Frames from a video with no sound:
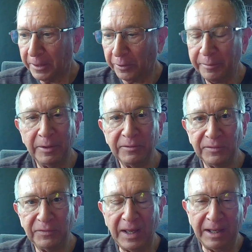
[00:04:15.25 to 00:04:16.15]

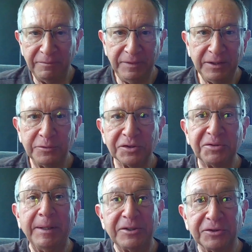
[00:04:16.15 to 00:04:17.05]
automotive and vehicle
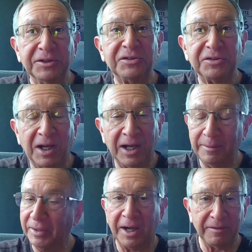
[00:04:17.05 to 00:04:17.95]
specialists. I
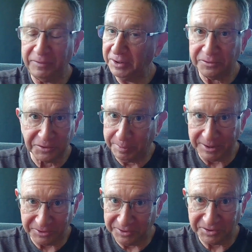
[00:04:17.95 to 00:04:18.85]
am not a vehicle
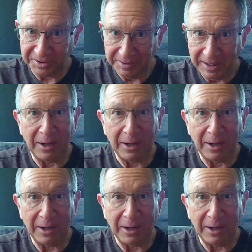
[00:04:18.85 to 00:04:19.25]
specialist.